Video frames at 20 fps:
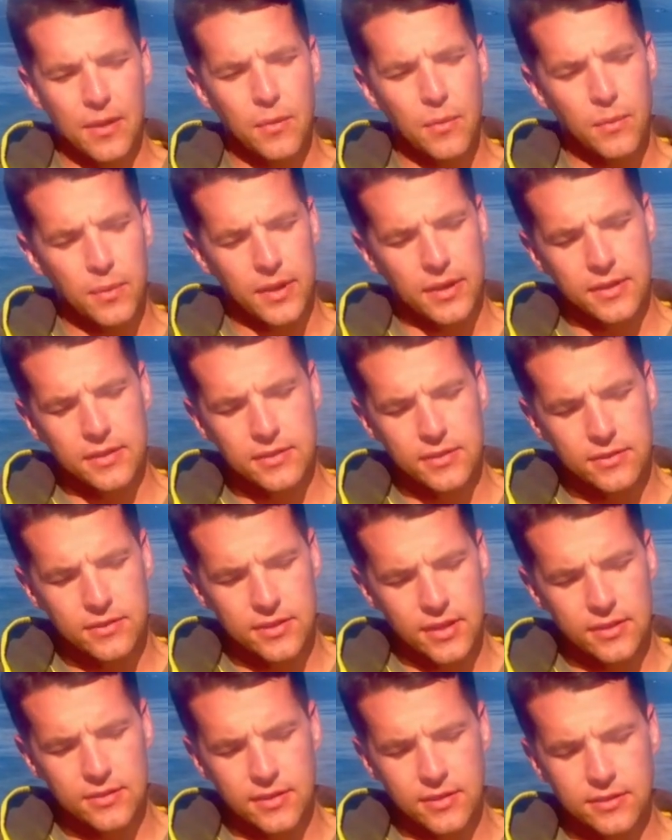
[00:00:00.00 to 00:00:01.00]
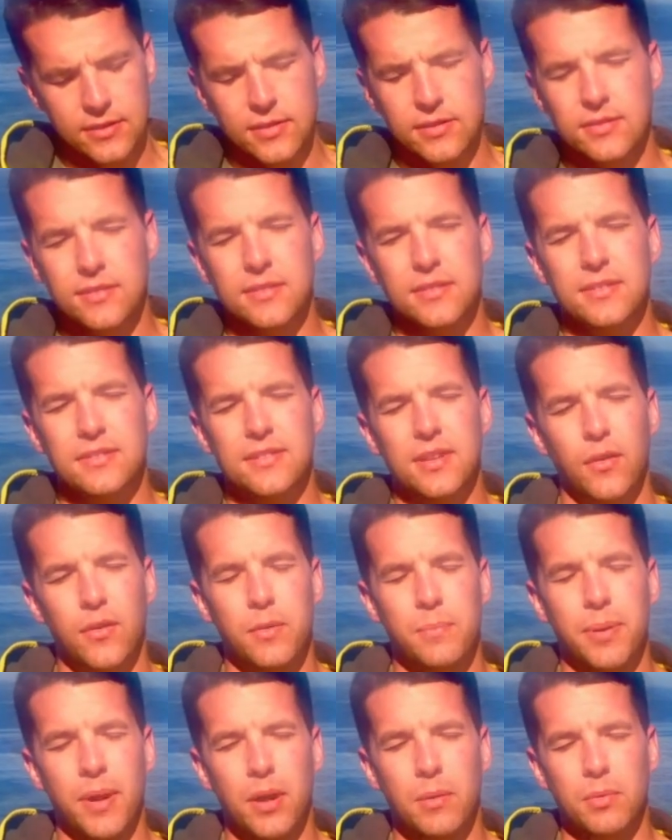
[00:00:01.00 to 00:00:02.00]
when Jesus is
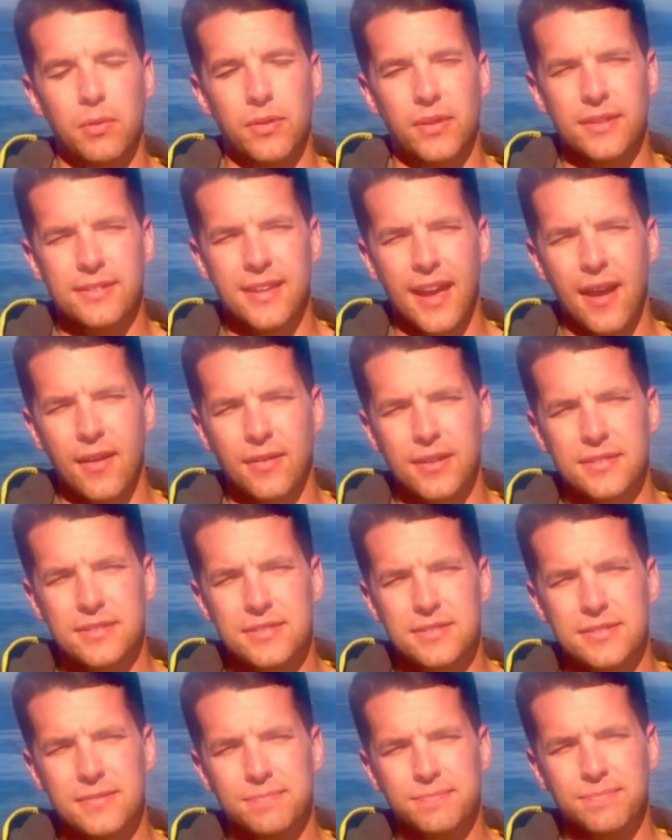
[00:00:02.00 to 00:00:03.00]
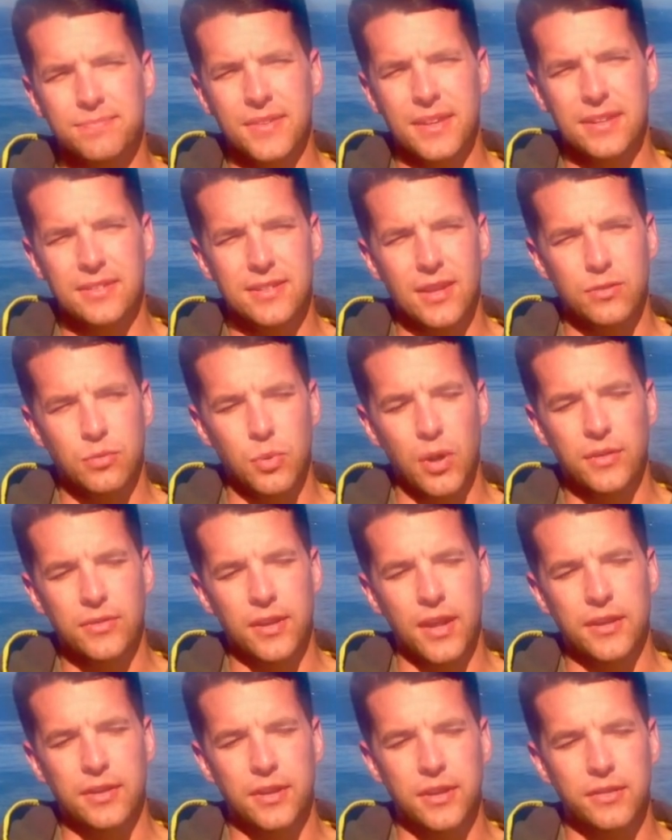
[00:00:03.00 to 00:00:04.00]
telling the parable of the talents. He says, "Well
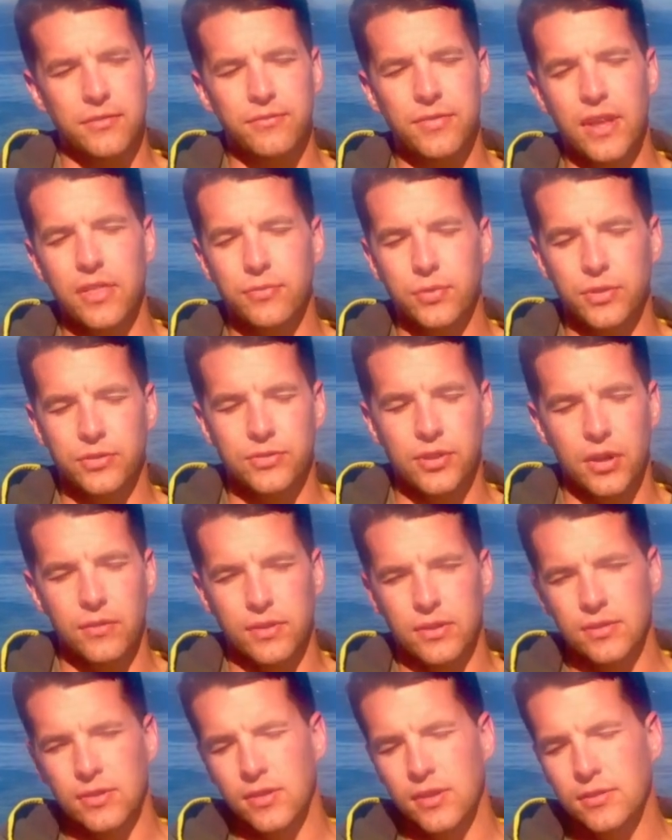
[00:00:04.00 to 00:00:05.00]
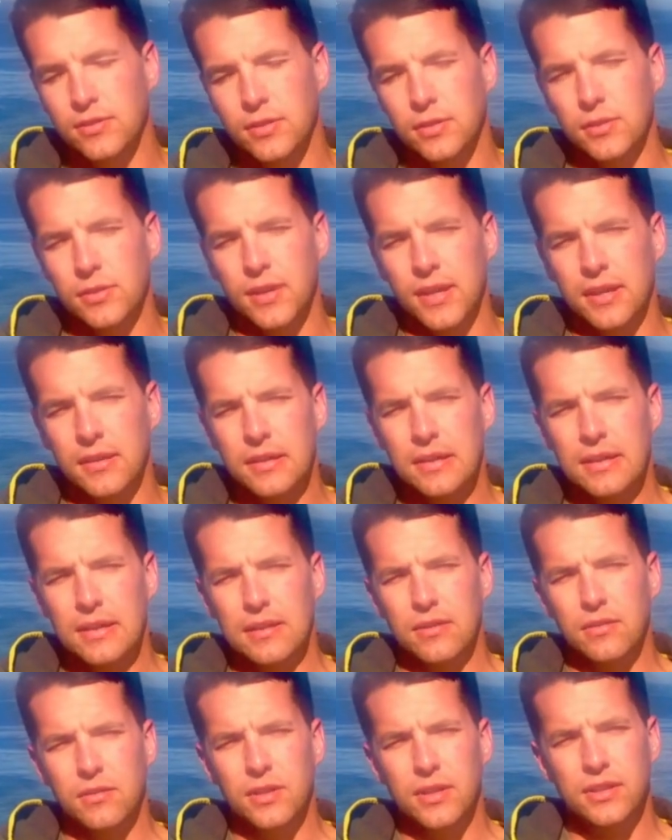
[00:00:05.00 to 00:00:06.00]
done, good and faithful servant," to the two that
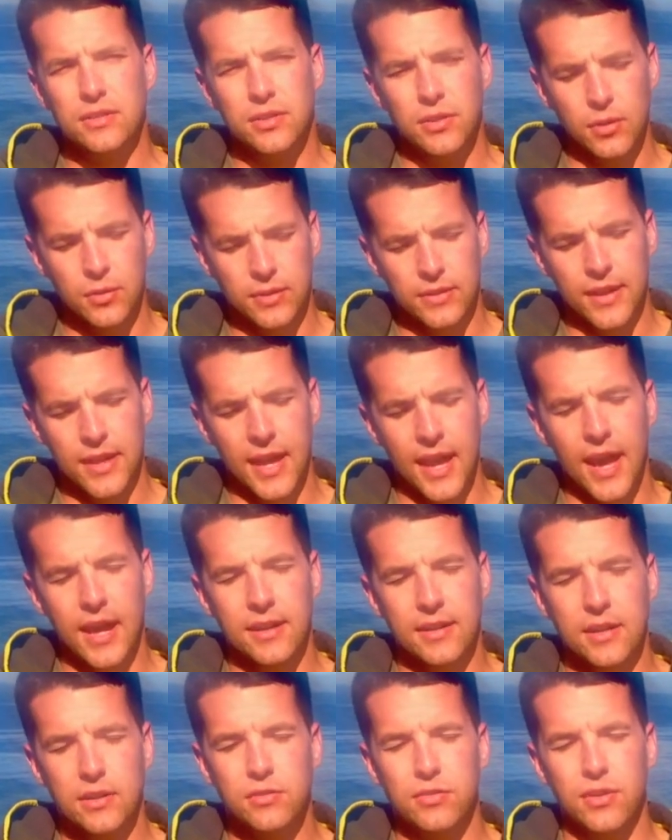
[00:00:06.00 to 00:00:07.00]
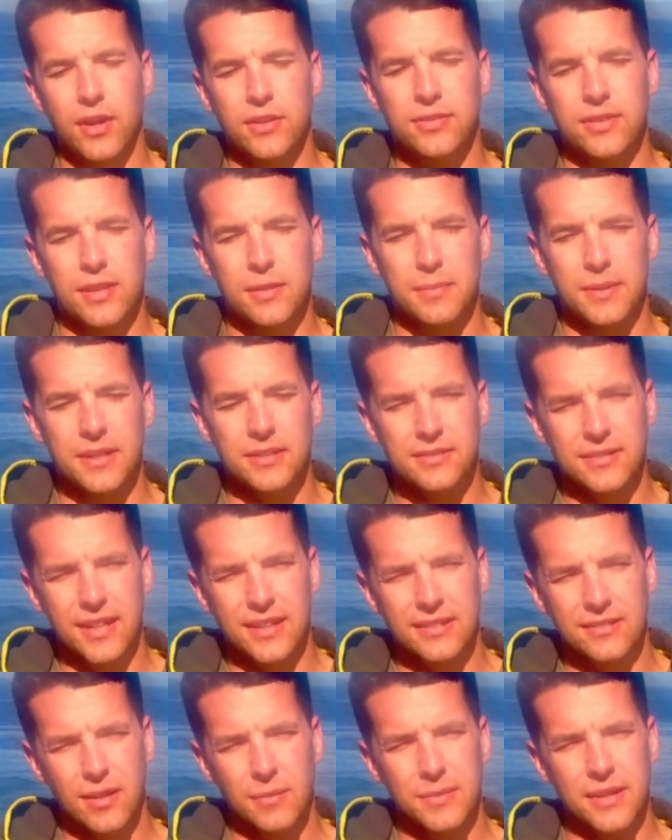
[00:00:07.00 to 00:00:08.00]
really took what they had and entrusted it. But he
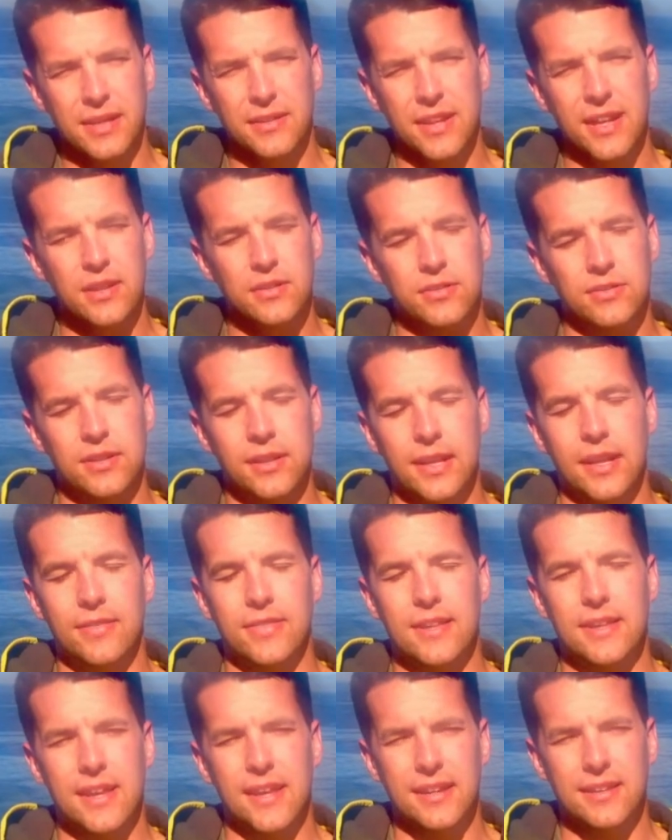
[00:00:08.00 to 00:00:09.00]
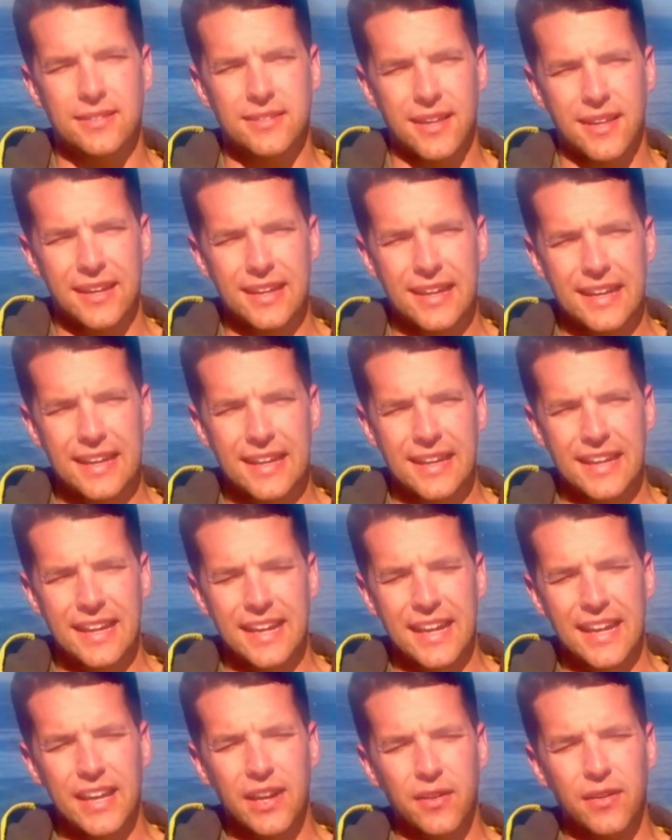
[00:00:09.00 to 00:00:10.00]
said something interesting at the end. He said,
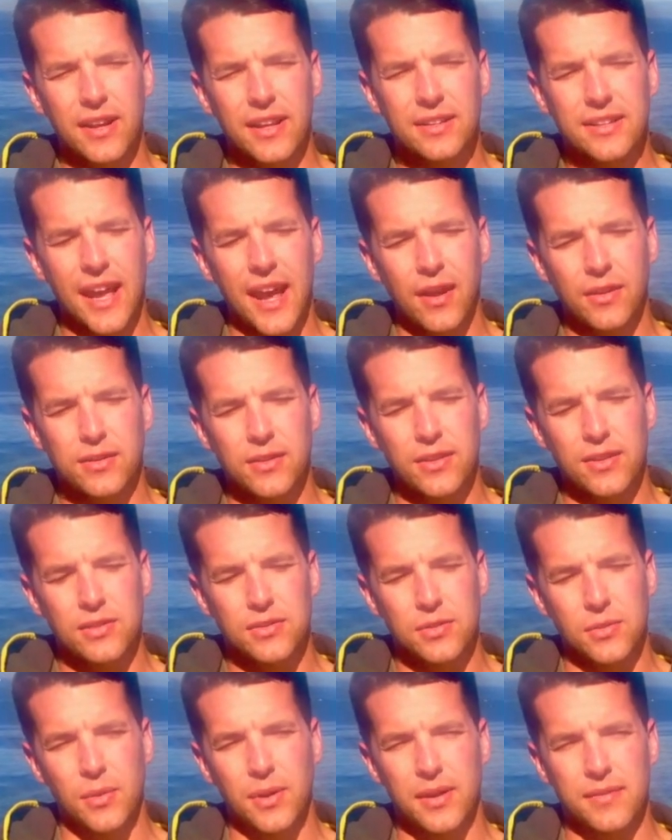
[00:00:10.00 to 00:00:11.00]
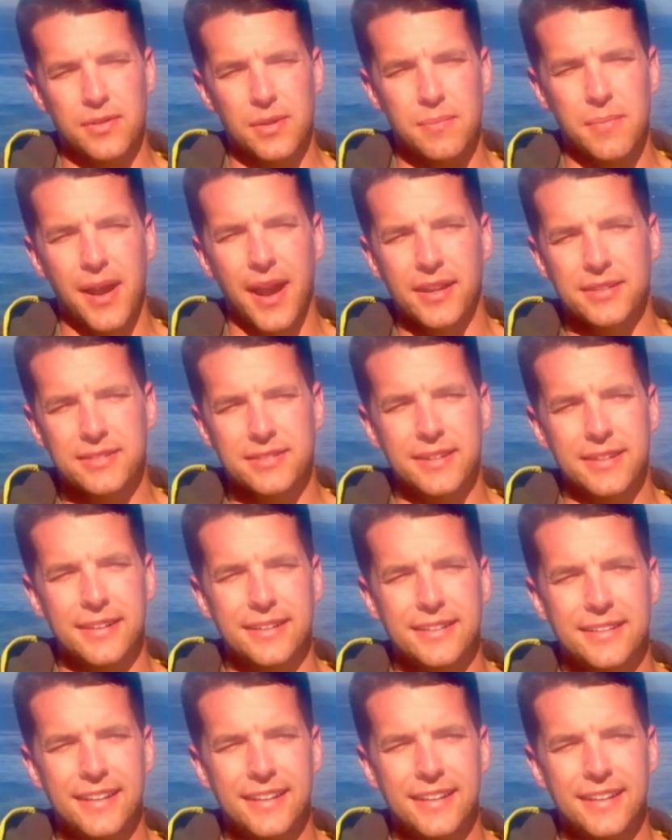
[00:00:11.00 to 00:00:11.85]
"Enter in now to the joy of your master."